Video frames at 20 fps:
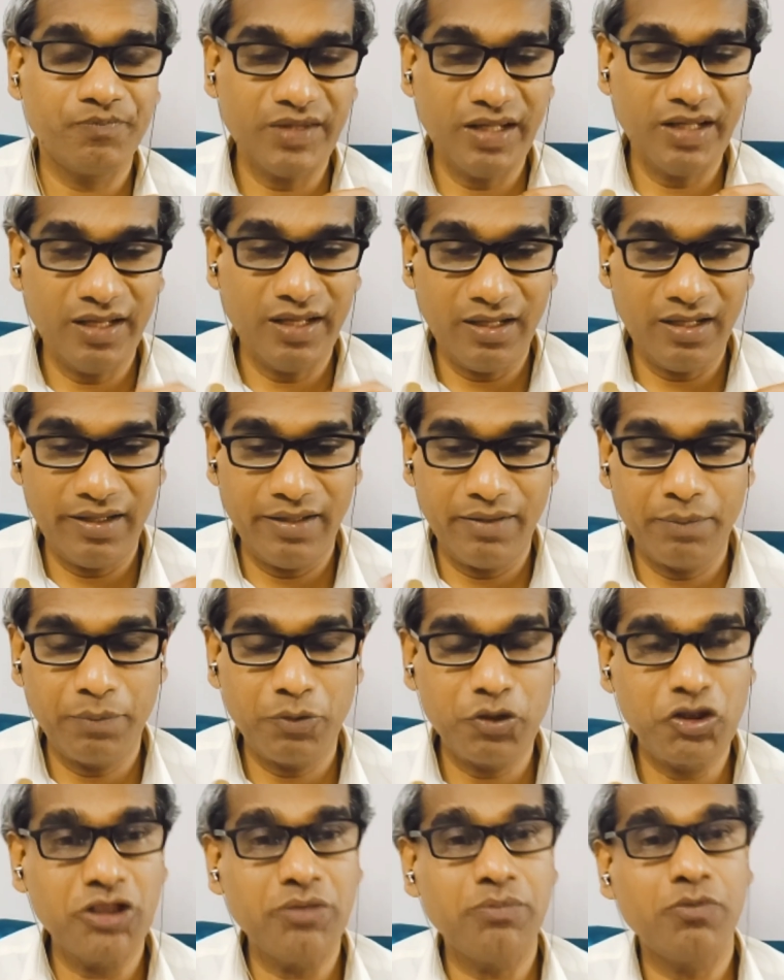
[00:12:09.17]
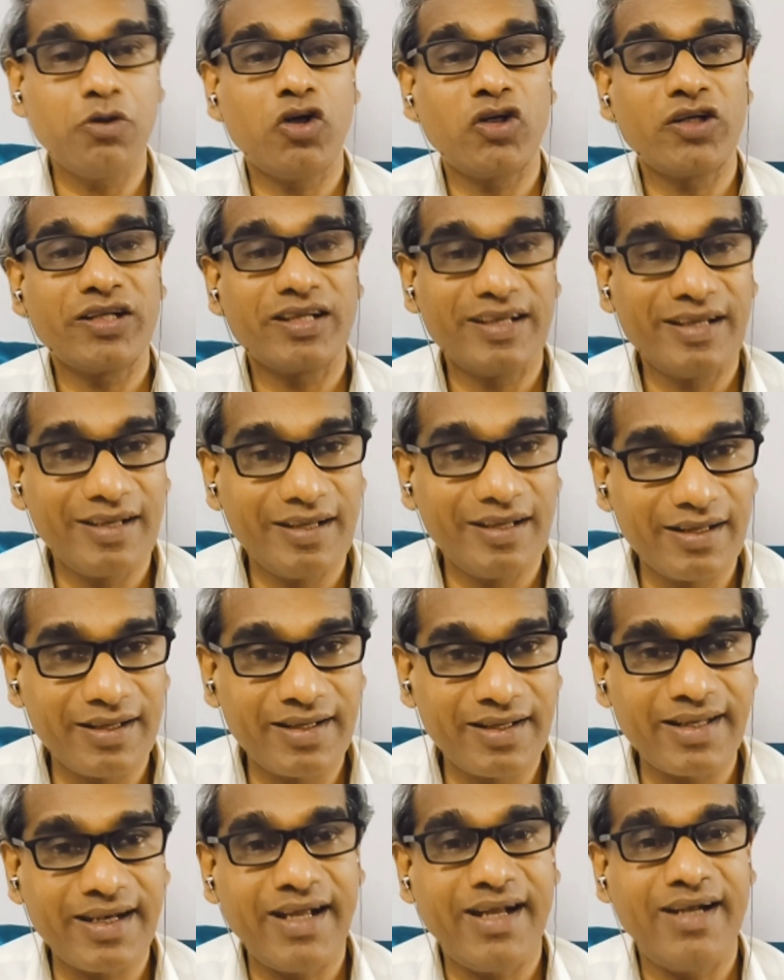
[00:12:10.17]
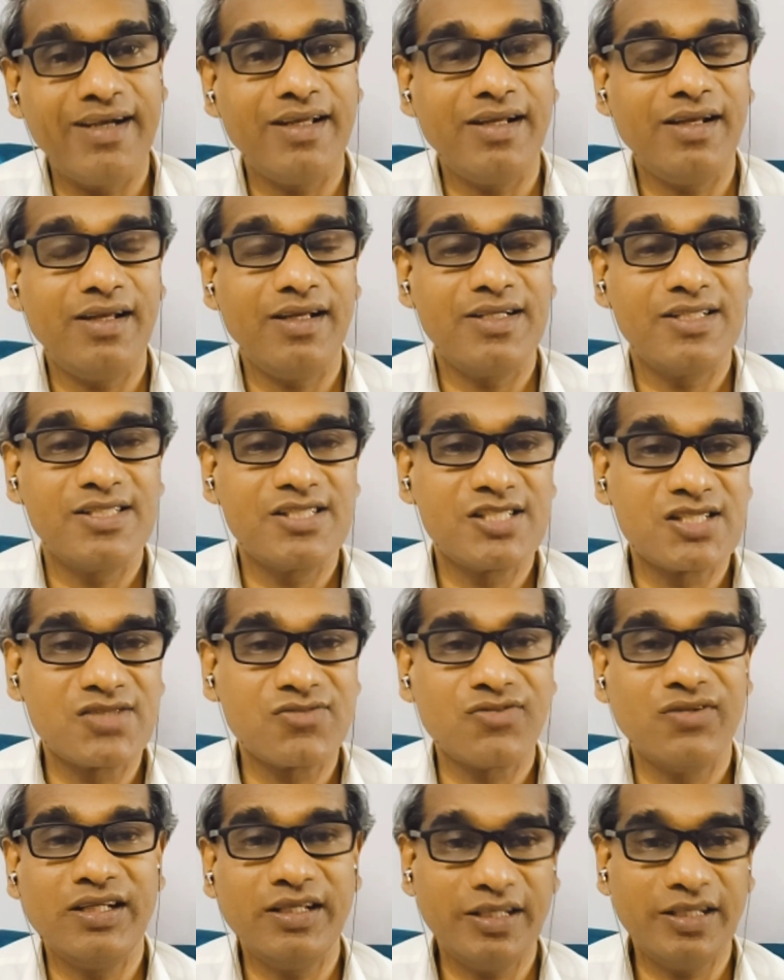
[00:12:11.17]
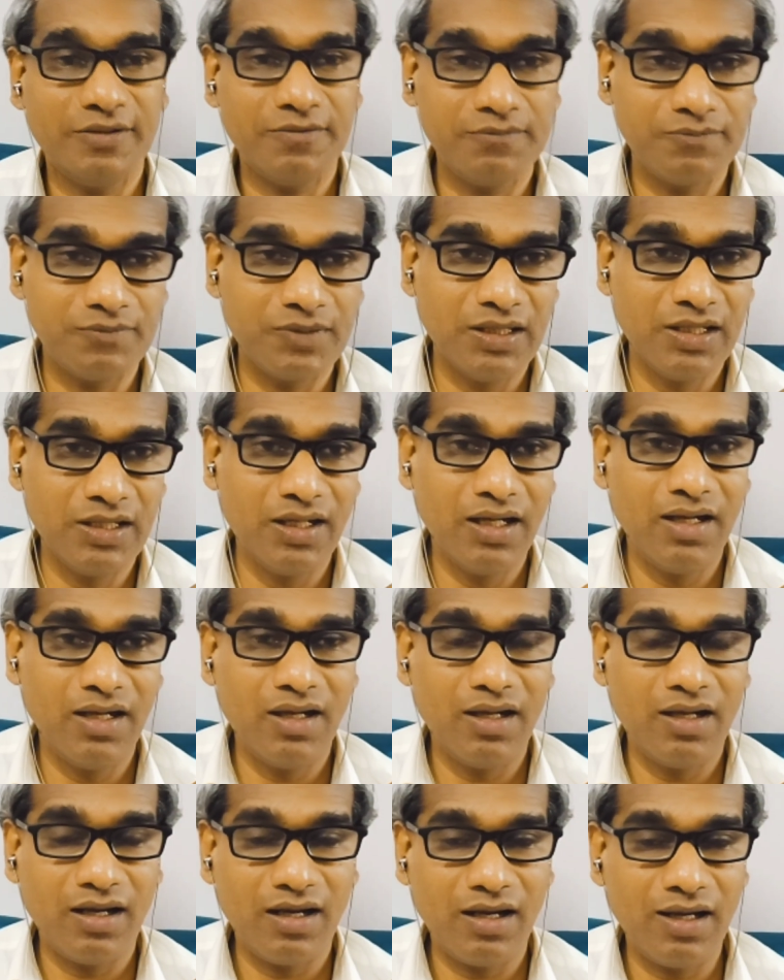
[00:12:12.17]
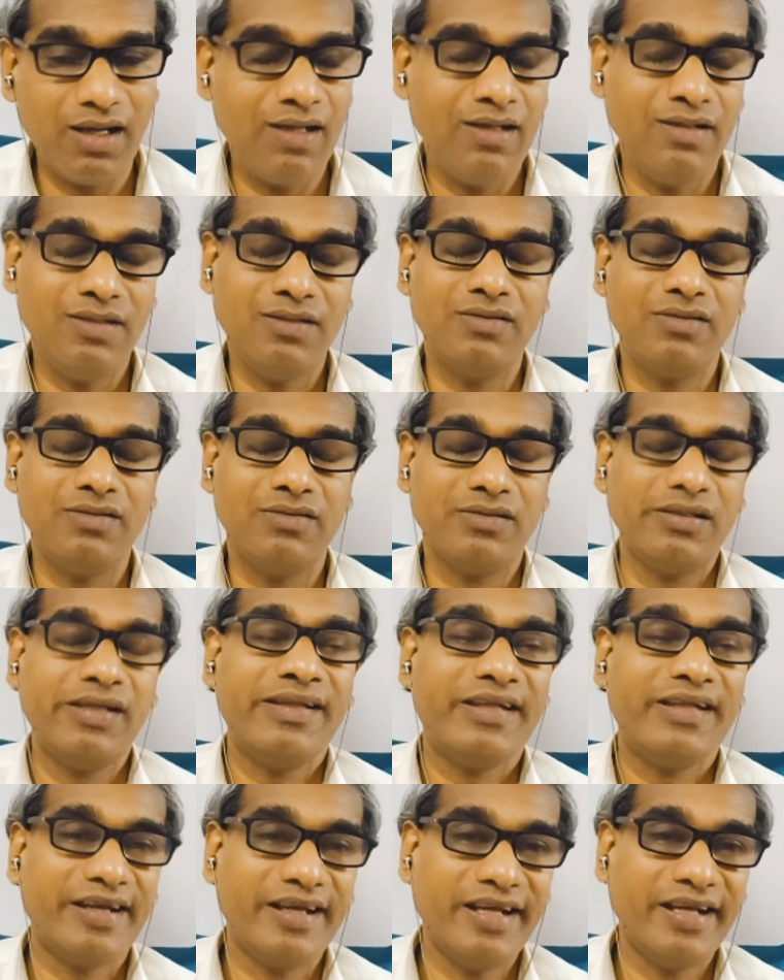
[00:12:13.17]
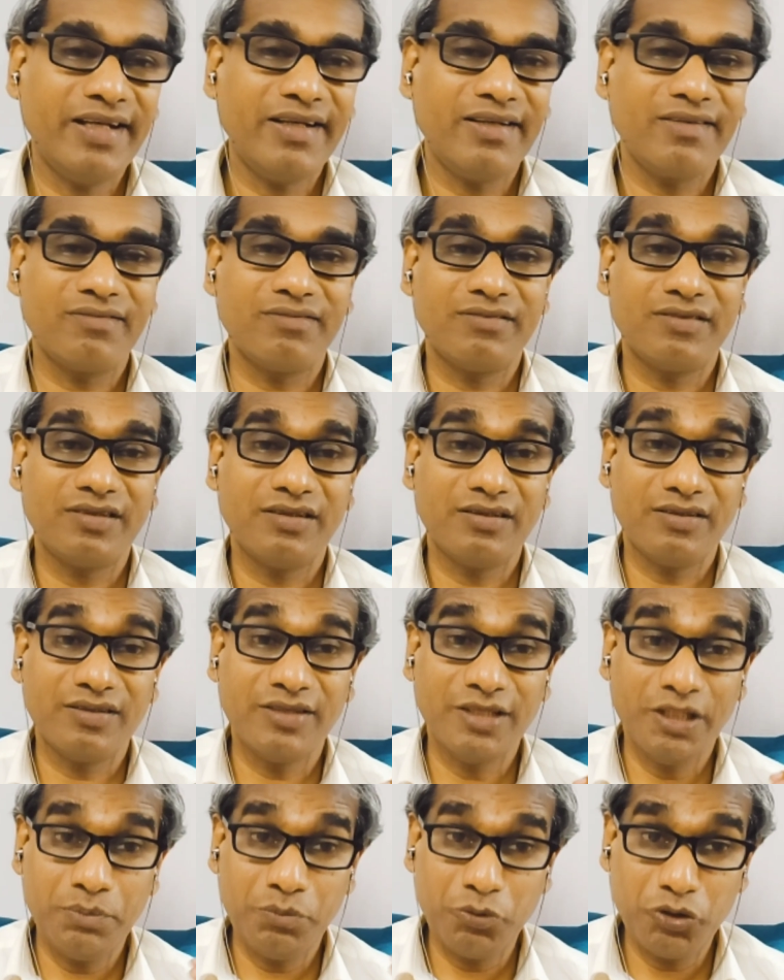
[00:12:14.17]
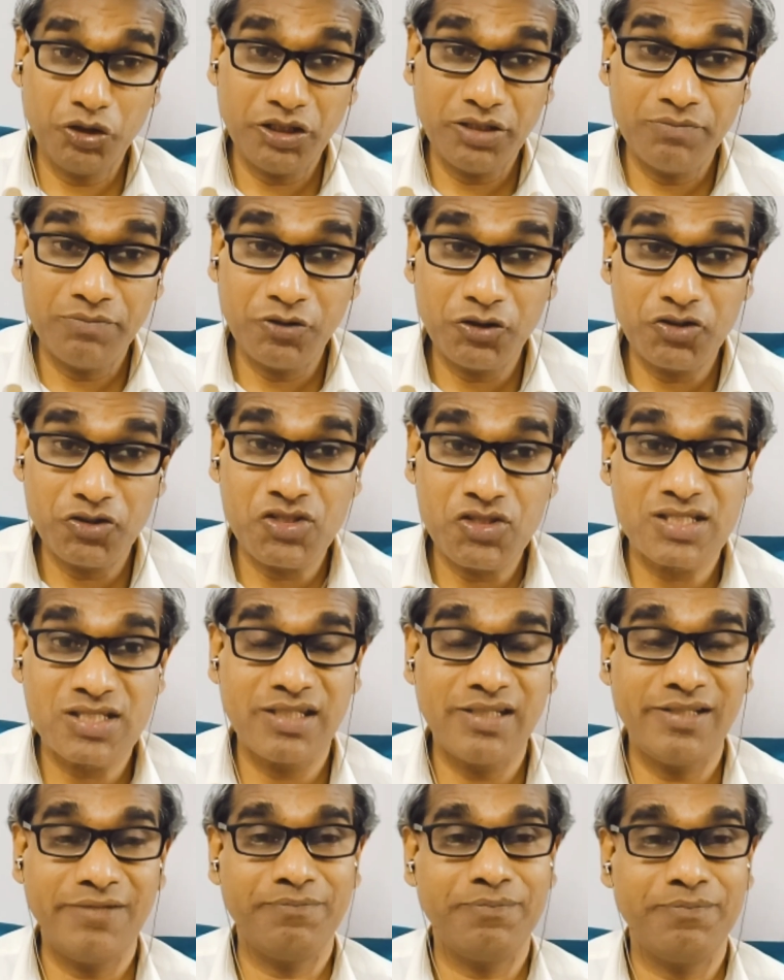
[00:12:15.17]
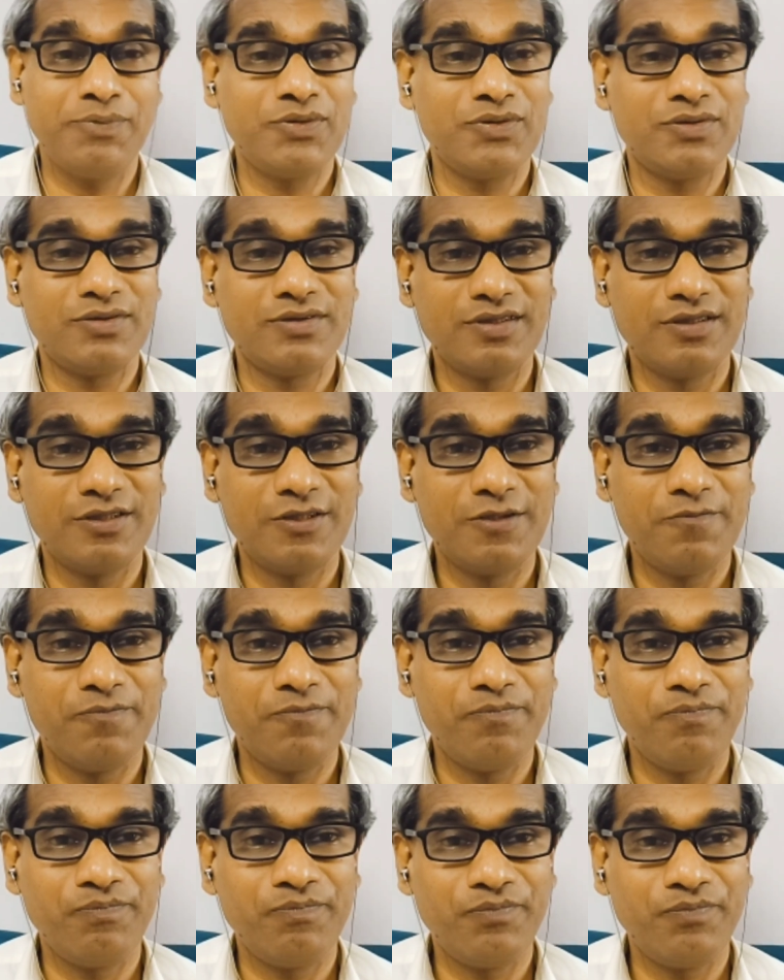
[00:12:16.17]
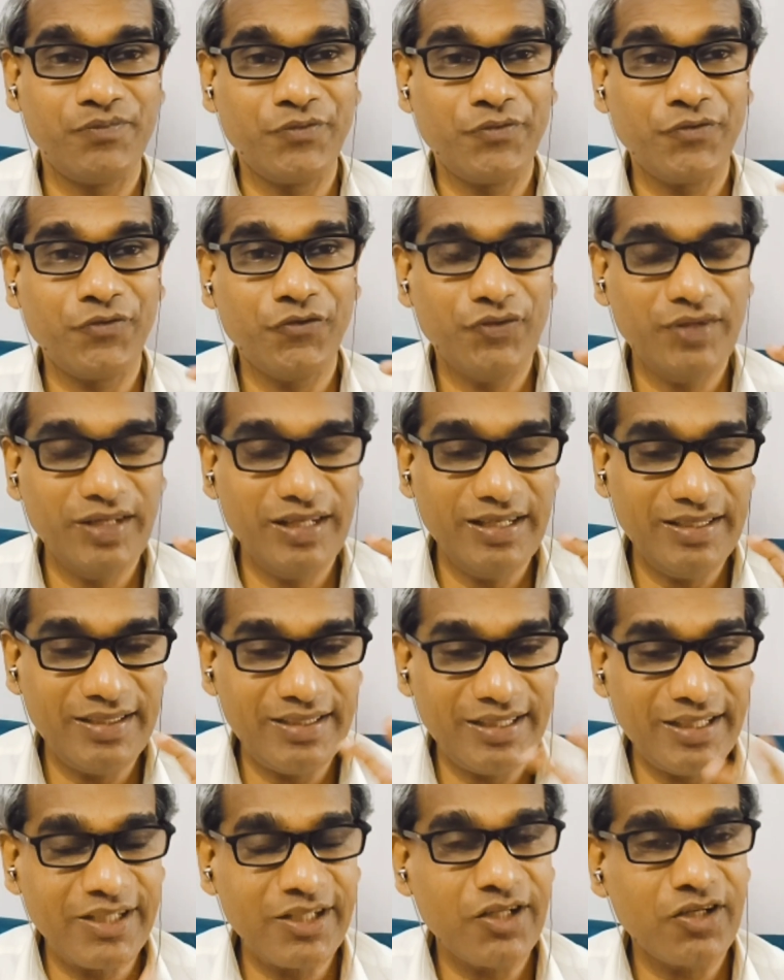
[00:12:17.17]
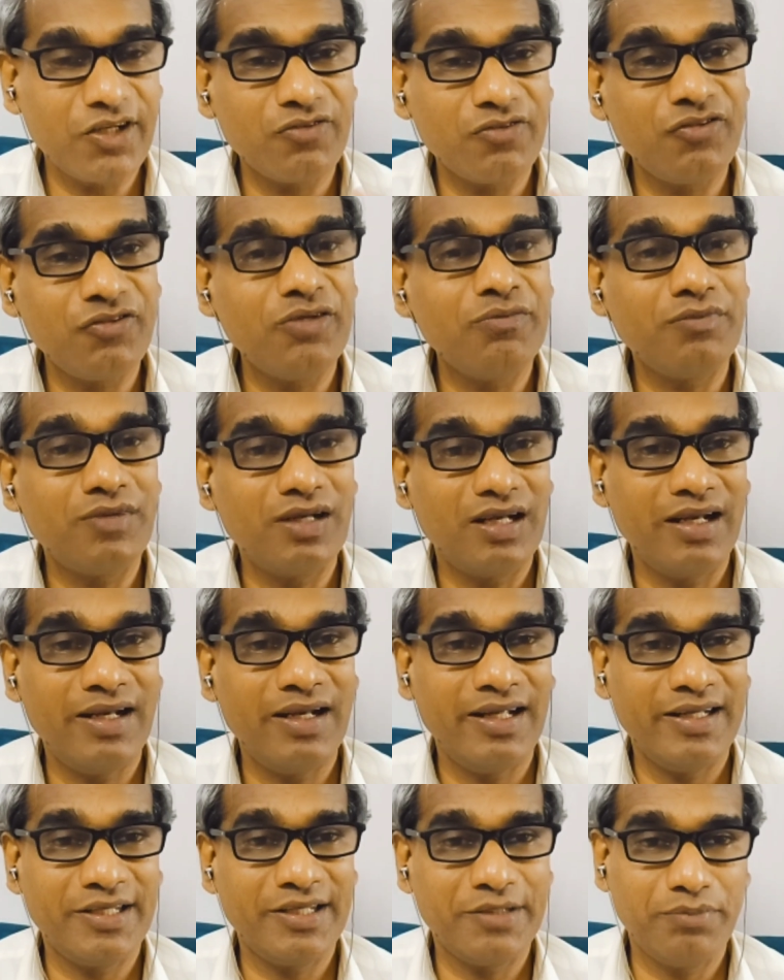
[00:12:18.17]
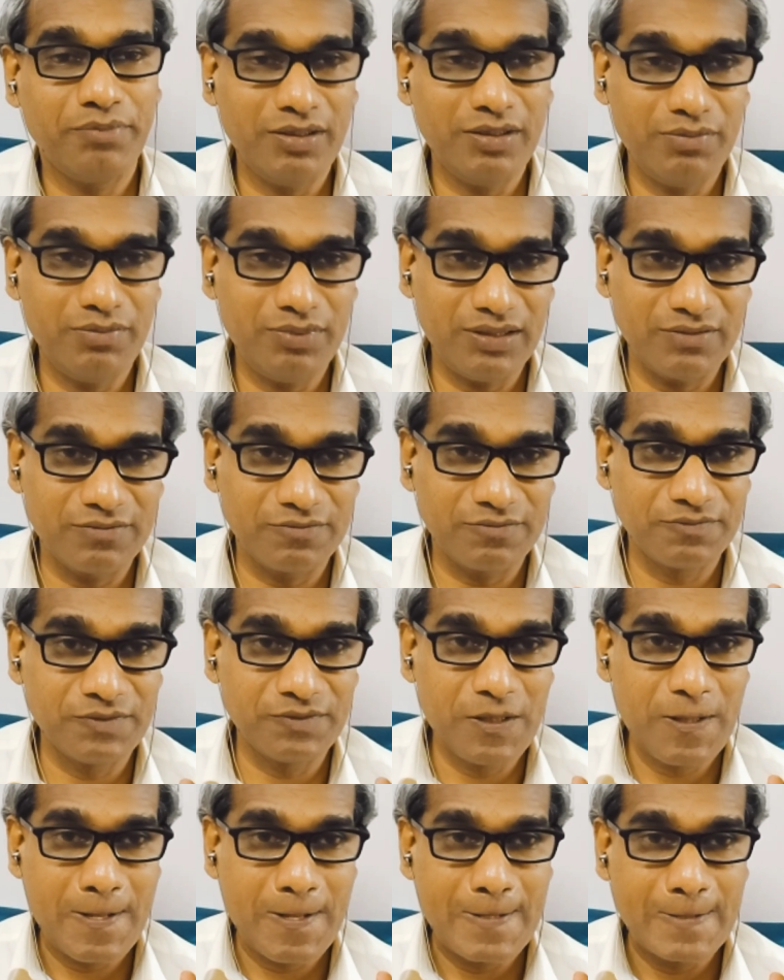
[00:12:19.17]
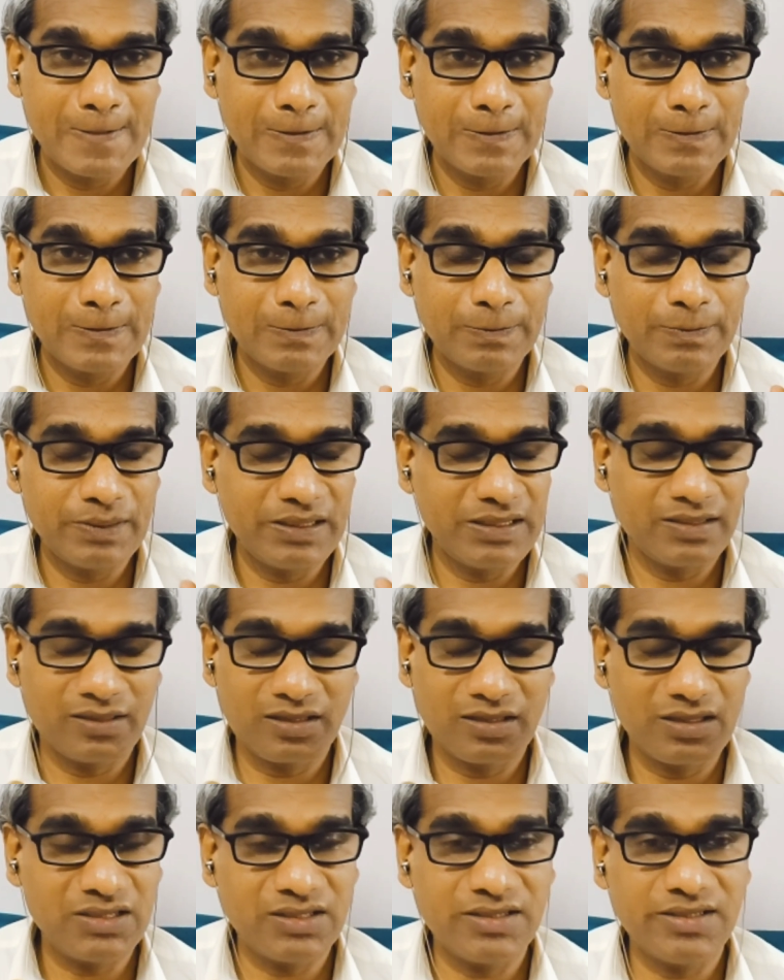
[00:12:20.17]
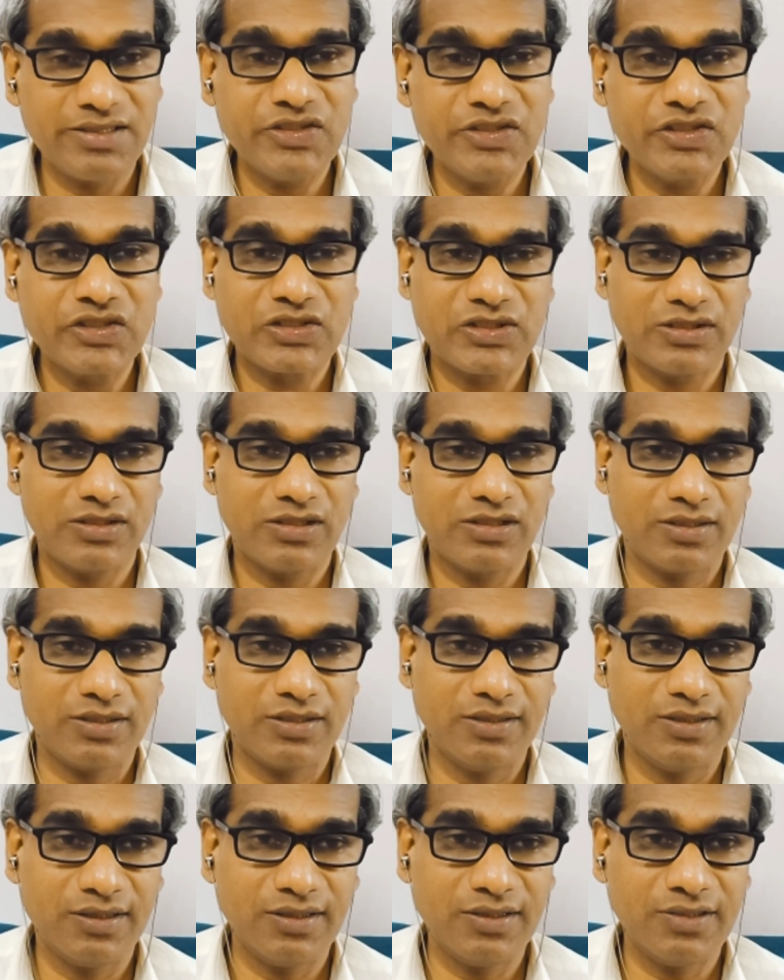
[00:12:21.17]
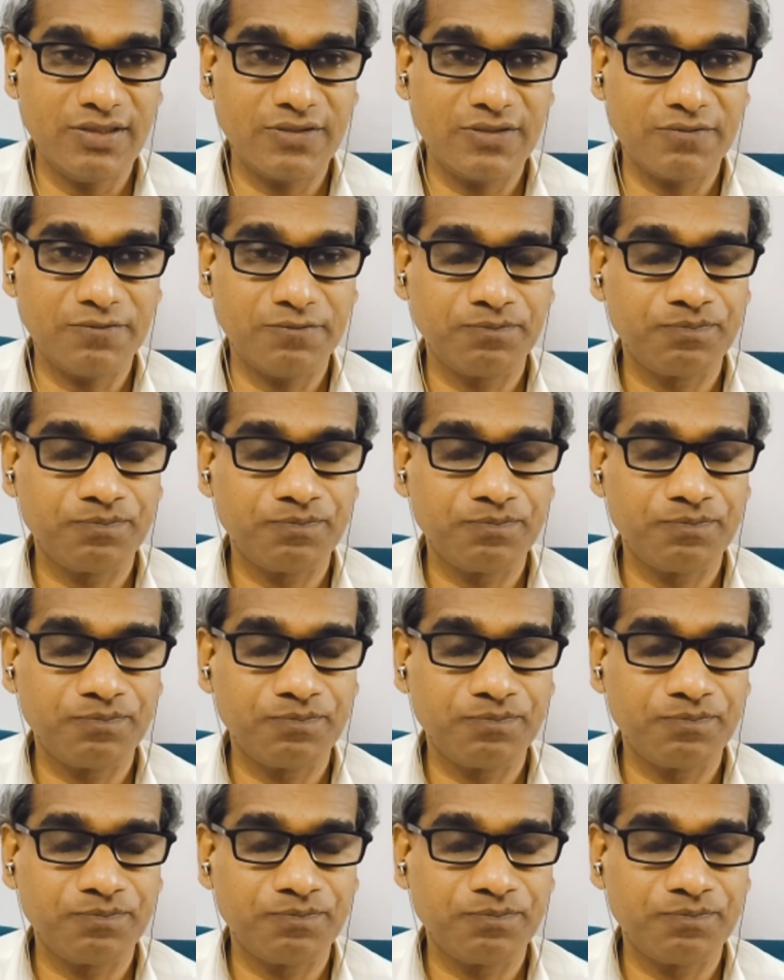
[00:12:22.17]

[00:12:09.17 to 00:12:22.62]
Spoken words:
They put him on cradle and swing him, and in the night they put him to sleep. So they take care of him like a baby. But Krishna is not God.